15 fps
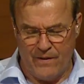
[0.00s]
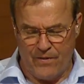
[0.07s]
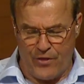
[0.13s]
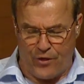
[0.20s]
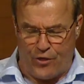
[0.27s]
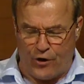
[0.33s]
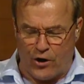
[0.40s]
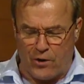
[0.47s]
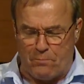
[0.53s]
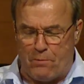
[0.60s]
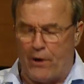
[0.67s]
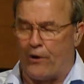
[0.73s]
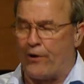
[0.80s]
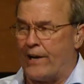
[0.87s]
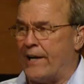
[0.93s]
The third
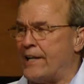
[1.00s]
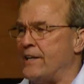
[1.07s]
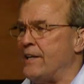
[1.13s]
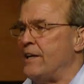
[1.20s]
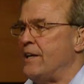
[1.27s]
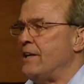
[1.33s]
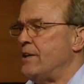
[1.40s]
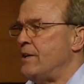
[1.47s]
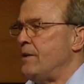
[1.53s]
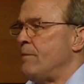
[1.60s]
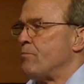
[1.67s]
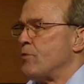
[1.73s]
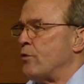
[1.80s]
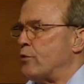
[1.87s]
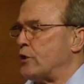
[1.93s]
period
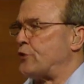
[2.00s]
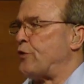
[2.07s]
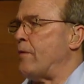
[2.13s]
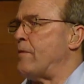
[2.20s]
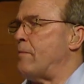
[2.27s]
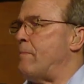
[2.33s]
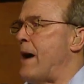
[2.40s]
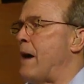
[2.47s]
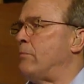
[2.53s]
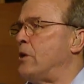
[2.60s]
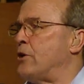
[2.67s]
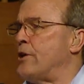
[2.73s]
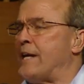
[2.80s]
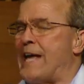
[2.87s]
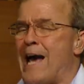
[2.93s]
was from the
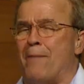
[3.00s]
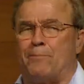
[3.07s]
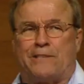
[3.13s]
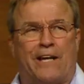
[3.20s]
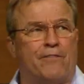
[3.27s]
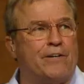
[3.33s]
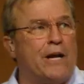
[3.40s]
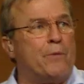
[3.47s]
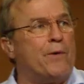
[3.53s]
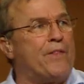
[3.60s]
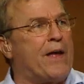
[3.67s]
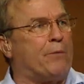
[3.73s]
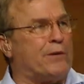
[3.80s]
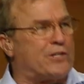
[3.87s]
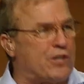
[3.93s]
Babylonian captivity when
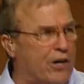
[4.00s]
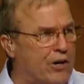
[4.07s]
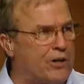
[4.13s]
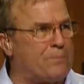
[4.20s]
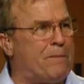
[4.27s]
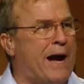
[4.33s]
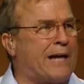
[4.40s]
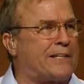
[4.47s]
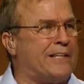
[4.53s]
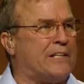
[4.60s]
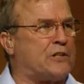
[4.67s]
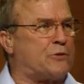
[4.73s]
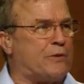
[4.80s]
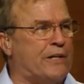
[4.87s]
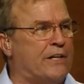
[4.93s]
they returned back to
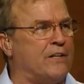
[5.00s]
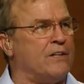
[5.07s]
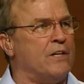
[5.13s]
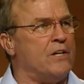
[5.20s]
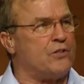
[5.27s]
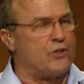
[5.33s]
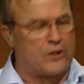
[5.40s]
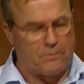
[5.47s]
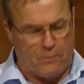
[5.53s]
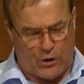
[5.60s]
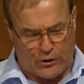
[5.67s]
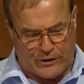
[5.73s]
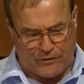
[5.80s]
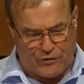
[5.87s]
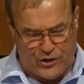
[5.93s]
Israel to the
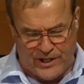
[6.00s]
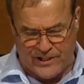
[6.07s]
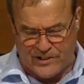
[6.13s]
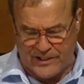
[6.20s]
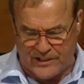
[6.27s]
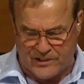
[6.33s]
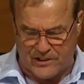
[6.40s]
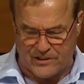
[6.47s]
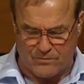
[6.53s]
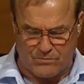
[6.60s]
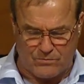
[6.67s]
birth of Jesus.